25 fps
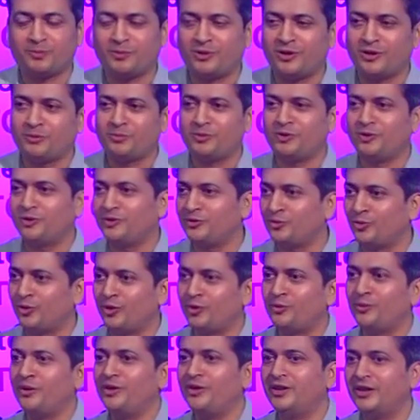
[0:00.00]
product because
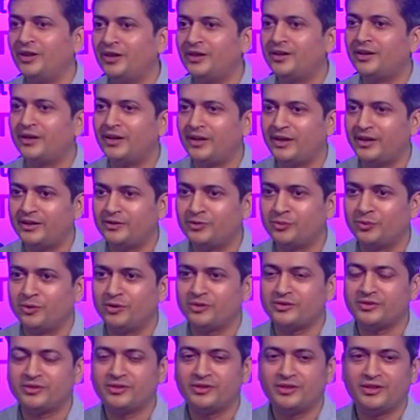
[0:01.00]
what we didn't realize
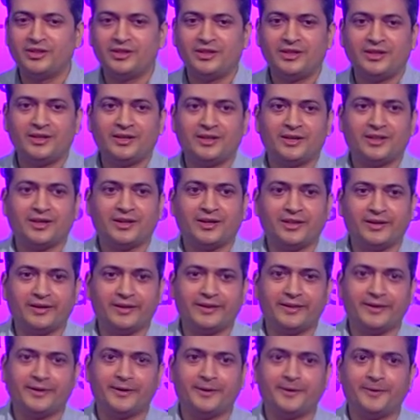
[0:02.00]
was
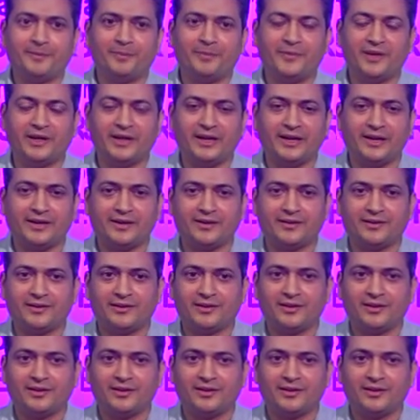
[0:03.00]
that